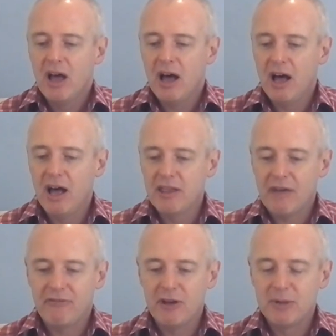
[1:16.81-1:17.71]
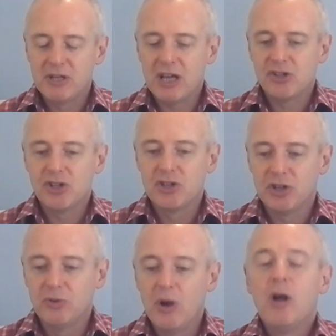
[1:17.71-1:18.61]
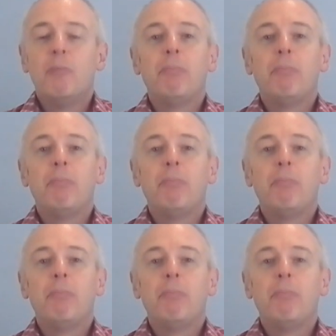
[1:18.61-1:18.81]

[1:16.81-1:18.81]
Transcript: that fermentation to